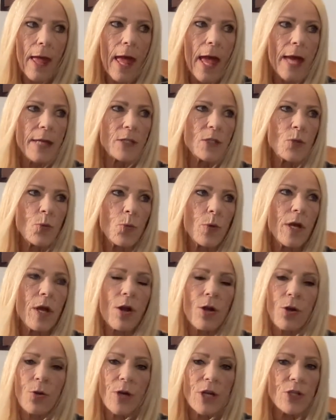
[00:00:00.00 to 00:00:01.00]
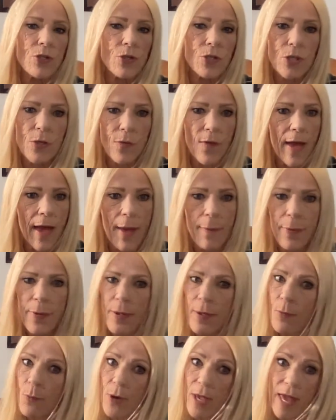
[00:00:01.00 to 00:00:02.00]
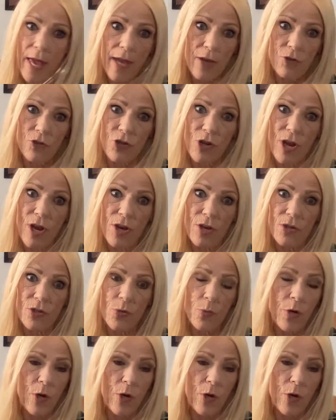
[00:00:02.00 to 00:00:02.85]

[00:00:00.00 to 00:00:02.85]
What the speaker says: and we are creatures of habit, and we hate change.